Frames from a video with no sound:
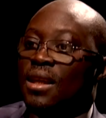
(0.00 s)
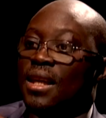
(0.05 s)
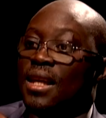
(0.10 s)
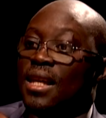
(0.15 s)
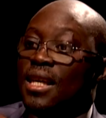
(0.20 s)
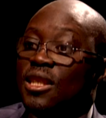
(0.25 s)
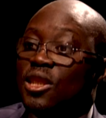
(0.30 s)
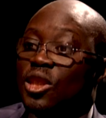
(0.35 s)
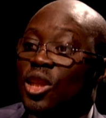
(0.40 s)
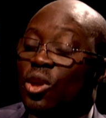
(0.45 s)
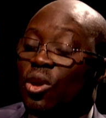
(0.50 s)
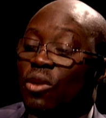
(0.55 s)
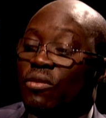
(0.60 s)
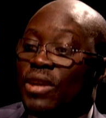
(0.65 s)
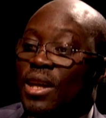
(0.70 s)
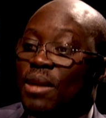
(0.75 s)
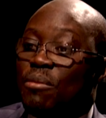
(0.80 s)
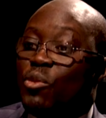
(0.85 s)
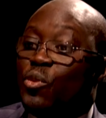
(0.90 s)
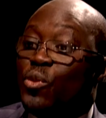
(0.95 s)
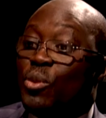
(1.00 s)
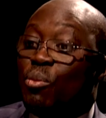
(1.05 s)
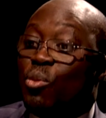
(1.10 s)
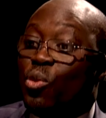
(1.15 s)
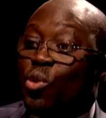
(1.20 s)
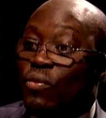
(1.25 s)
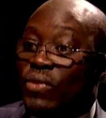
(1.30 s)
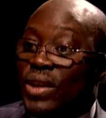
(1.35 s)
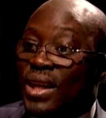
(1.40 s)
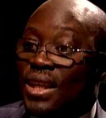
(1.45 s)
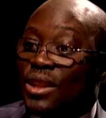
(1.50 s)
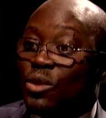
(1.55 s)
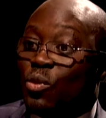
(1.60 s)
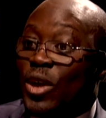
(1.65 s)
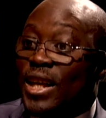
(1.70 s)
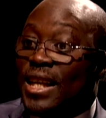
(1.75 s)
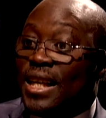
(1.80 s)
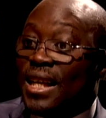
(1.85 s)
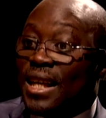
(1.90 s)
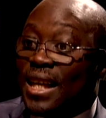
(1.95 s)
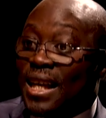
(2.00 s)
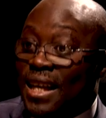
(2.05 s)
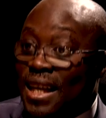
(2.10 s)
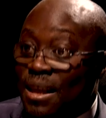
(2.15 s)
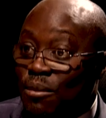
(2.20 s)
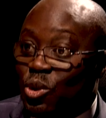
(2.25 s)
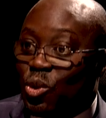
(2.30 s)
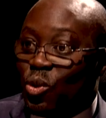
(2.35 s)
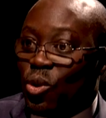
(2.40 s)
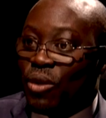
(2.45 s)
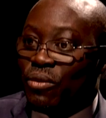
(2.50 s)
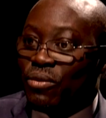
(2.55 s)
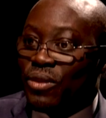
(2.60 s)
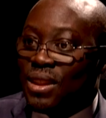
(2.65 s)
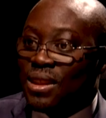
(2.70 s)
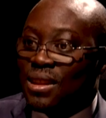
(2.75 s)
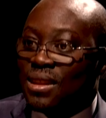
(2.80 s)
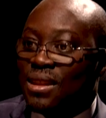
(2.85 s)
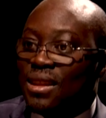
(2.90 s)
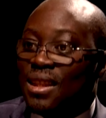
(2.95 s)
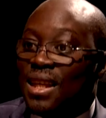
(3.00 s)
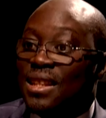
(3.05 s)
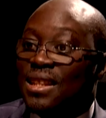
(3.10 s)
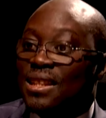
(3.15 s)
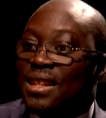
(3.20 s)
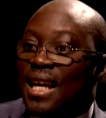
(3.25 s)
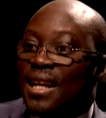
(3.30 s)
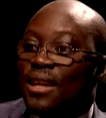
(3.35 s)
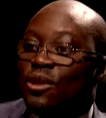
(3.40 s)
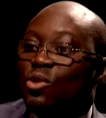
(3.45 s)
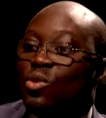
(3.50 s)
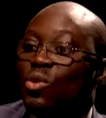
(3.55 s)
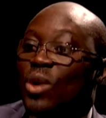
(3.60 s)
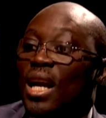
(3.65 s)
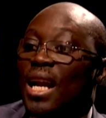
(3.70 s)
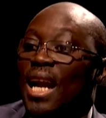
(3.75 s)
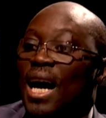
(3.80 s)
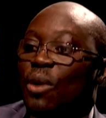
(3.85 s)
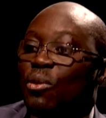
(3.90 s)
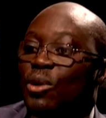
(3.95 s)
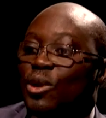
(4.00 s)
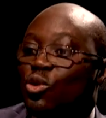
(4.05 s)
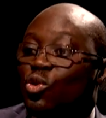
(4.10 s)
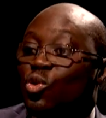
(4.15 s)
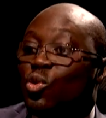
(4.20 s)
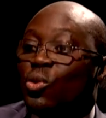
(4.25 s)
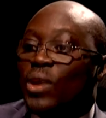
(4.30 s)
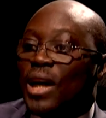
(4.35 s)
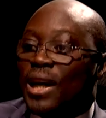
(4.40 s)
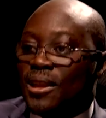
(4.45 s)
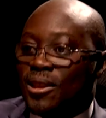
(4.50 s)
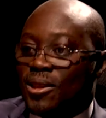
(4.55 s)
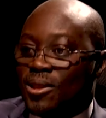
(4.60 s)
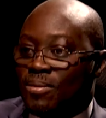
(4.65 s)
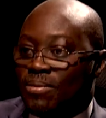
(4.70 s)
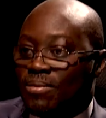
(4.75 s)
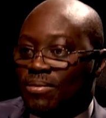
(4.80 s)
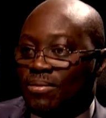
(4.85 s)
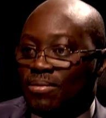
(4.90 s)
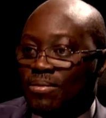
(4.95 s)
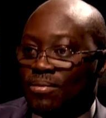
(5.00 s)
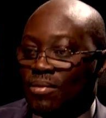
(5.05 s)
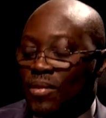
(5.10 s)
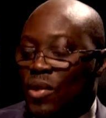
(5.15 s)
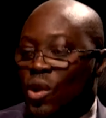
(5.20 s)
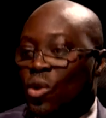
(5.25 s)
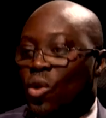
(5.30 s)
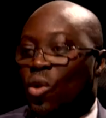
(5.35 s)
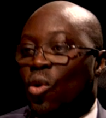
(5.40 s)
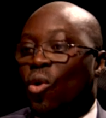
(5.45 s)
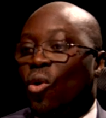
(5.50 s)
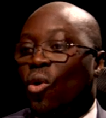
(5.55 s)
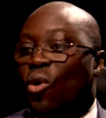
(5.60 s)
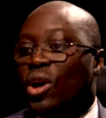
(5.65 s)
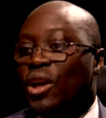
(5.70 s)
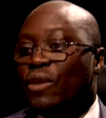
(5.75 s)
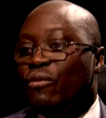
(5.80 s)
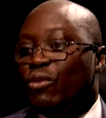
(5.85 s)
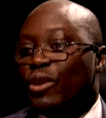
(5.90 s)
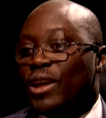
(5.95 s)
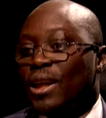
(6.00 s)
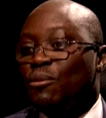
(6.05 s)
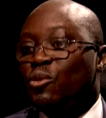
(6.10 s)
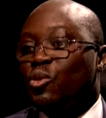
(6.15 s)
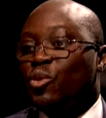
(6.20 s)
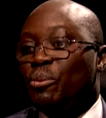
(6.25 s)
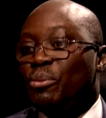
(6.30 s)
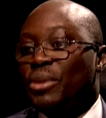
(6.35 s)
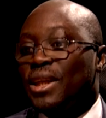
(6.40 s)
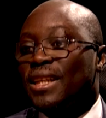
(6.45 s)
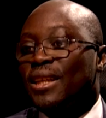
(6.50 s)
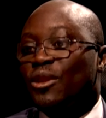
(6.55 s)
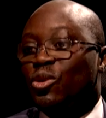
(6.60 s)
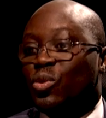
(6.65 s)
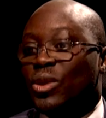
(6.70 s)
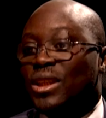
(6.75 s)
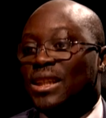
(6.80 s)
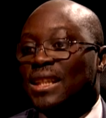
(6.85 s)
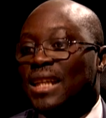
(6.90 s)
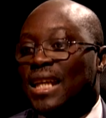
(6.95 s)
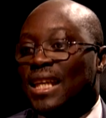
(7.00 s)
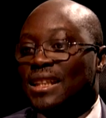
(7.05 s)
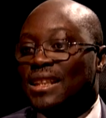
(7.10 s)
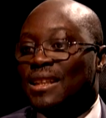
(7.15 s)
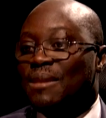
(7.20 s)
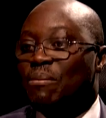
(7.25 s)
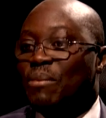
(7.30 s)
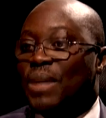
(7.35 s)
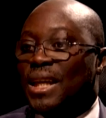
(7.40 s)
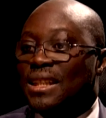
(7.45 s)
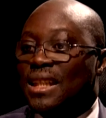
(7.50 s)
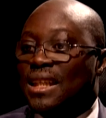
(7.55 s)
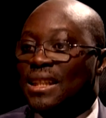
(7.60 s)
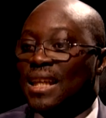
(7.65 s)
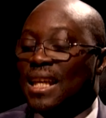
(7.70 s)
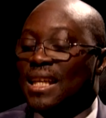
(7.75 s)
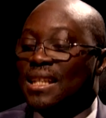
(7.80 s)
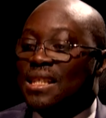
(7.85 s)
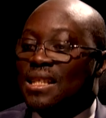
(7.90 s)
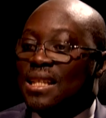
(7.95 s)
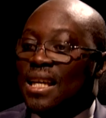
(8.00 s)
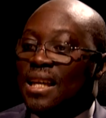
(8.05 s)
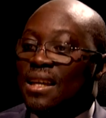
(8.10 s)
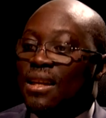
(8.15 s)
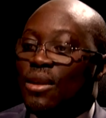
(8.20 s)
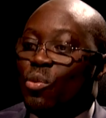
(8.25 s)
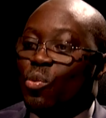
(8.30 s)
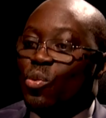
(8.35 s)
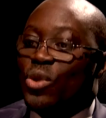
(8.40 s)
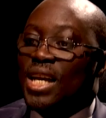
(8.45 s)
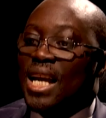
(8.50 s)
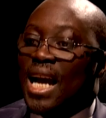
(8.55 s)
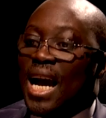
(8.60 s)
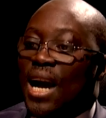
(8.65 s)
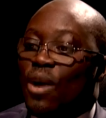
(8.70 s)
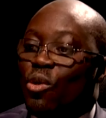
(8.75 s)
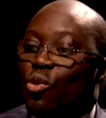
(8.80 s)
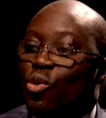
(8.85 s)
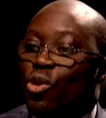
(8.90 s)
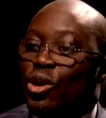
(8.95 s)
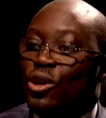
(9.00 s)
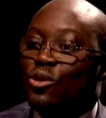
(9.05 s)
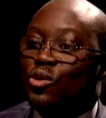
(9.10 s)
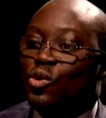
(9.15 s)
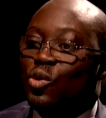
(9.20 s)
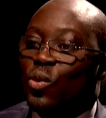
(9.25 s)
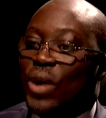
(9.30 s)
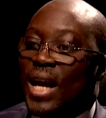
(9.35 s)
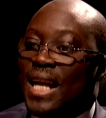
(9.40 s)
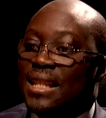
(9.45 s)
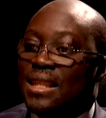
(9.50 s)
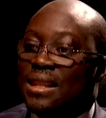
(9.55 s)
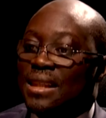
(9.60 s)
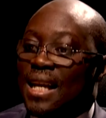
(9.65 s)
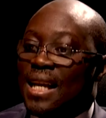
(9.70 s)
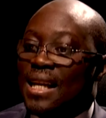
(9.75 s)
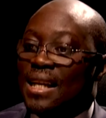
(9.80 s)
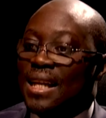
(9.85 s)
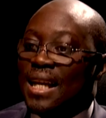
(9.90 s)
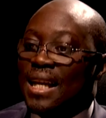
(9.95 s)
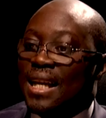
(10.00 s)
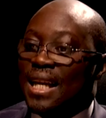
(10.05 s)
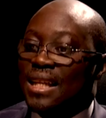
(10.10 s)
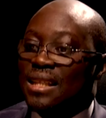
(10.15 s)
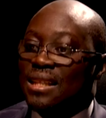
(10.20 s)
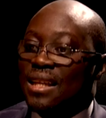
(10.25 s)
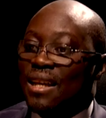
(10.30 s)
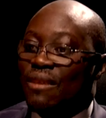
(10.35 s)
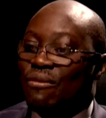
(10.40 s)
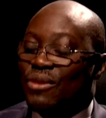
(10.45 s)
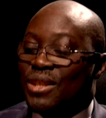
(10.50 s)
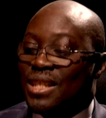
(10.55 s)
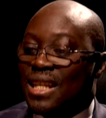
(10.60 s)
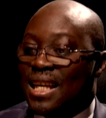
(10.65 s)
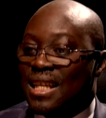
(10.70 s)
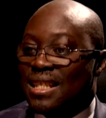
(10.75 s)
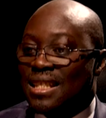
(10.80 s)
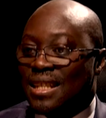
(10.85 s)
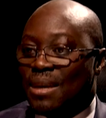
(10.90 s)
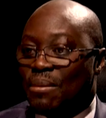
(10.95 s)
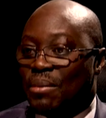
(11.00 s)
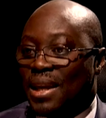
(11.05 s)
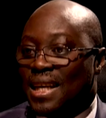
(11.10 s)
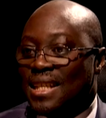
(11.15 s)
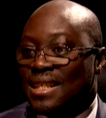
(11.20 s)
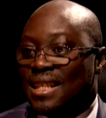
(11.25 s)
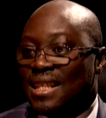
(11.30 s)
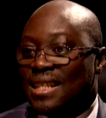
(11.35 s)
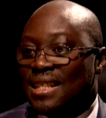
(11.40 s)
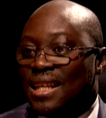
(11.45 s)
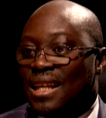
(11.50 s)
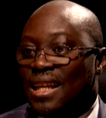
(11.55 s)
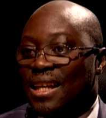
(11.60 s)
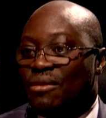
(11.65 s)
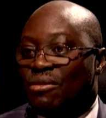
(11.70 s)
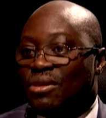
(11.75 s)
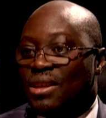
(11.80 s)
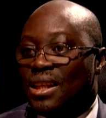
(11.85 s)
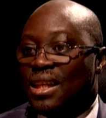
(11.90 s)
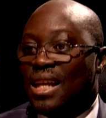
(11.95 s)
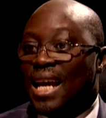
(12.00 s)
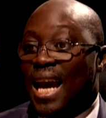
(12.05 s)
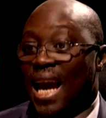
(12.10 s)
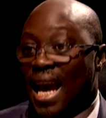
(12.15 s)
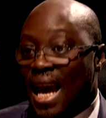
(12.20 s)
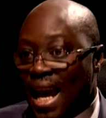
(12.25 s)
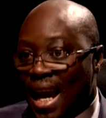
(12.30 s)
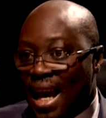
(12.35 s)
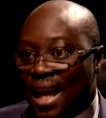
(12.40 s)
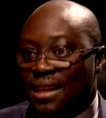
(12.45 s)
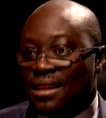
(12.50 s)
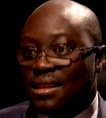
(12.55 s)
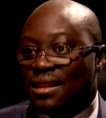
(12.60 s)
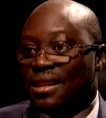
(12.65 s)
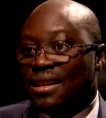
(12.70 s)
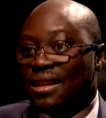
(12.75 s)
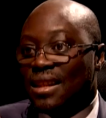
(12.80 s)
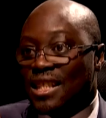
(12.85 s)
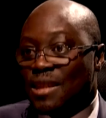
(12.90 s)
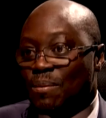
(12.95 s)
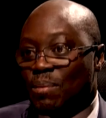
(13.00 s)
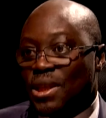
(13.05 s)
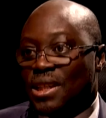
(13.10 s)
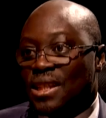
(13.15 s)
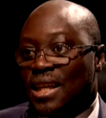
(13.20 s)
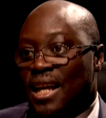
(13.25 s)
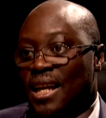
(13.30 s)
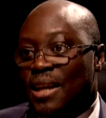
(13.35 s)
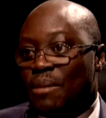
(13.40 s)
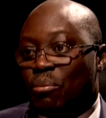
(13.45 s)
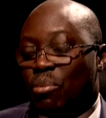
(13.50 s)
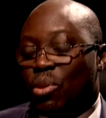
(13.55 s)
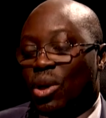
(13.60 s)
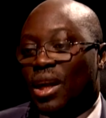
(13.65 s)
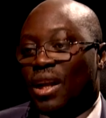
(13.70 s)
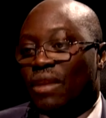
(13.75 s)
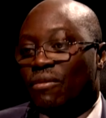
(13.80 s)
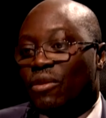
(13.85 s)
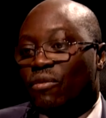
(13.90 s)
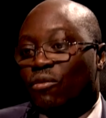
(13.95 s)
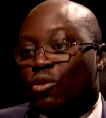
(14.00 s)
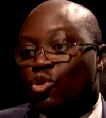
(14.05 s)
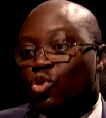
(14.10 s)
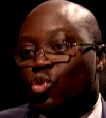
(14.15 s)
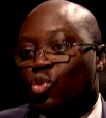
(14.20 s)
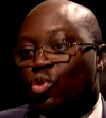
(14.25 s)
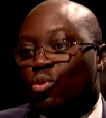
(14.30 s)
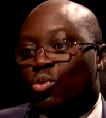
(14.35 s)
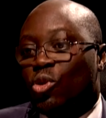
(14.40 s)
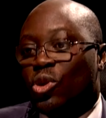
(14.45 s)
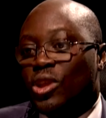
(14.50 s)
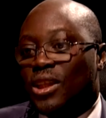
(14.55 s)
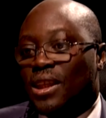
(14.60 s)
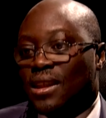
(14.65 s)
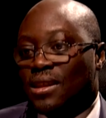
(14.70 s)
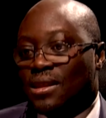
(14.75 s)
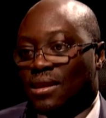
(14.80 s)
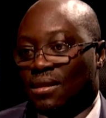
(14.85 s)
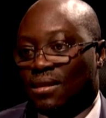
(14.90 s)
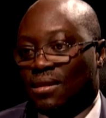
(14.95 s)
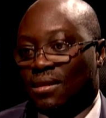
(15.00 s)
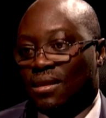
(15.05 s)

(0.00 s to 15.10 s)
Instead of them removing it when they came to office, they decided to allow it to run. Only for them to bring the 2018 budget and said, we are going to extend the National Fiscal Stabilization Levy and the Special Import Levy for 2 more years.